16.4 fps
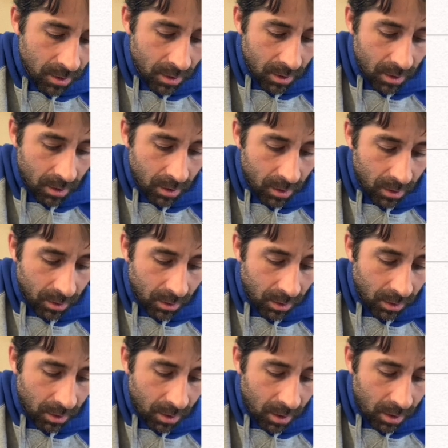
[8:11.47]

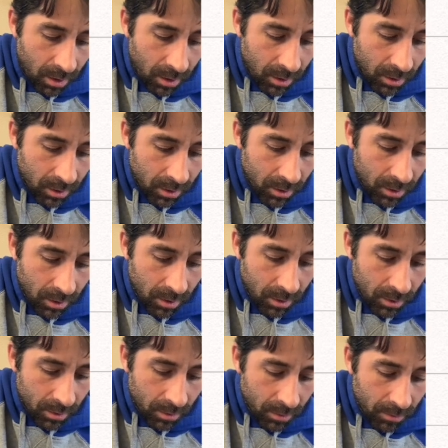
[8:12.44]
log
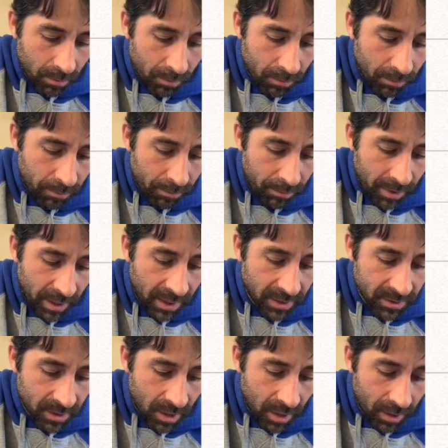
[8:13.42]

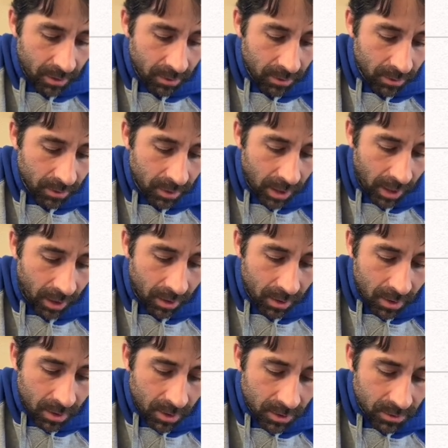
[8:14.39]
base 9. Okay,
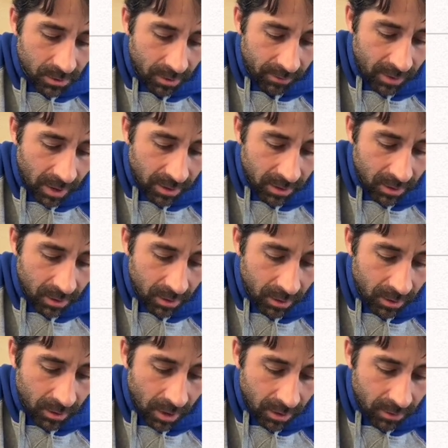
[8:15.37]
so I've got
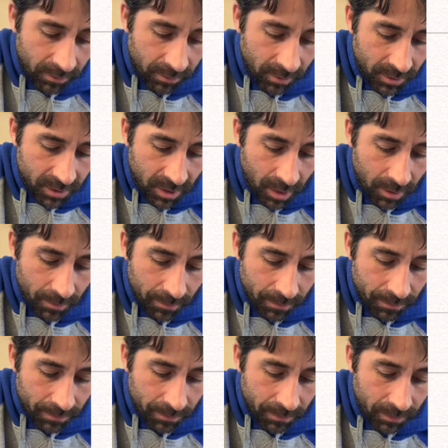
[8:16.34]
the first step.
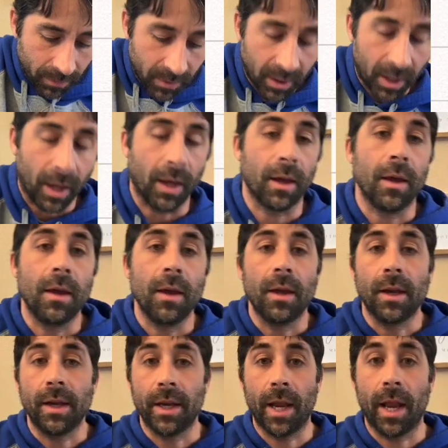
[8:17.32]
Okay,
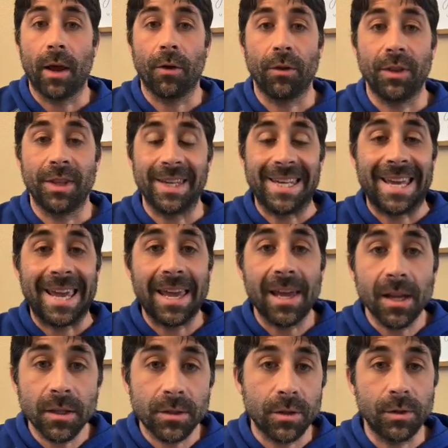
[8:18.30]
now the
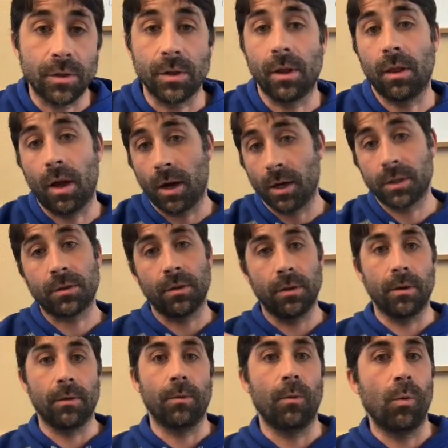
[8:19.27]
answer to the log,
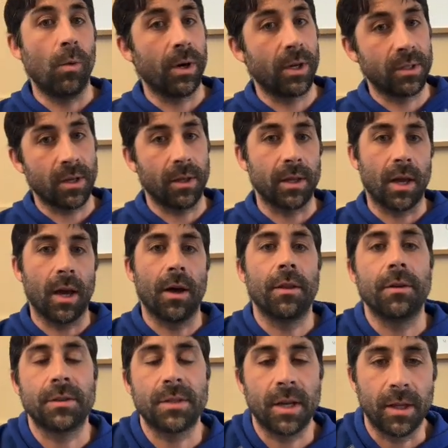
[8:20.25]
so what is on the other
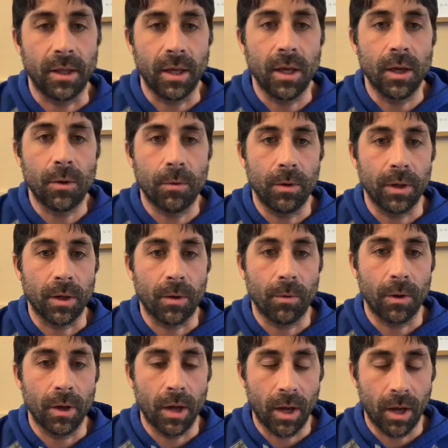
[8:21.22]
side of the
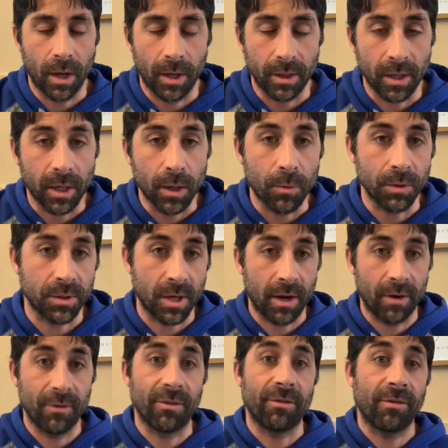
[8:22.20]
equal
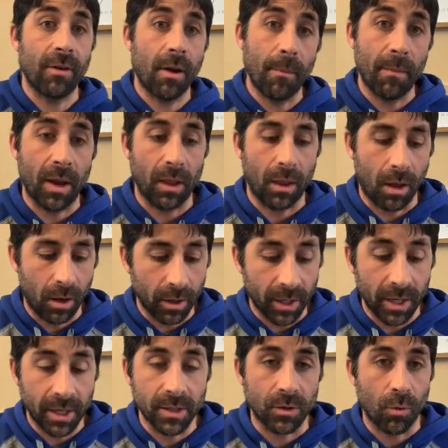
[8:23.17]
sign from my log
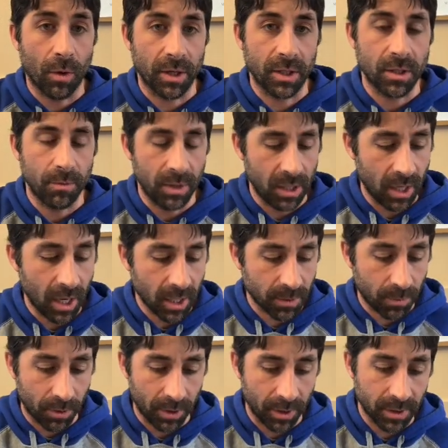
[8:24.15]
is going to be the
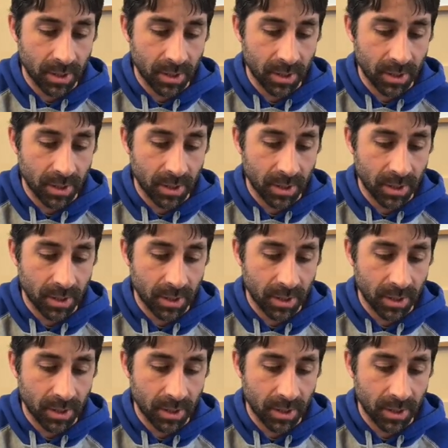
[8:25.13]
exponent.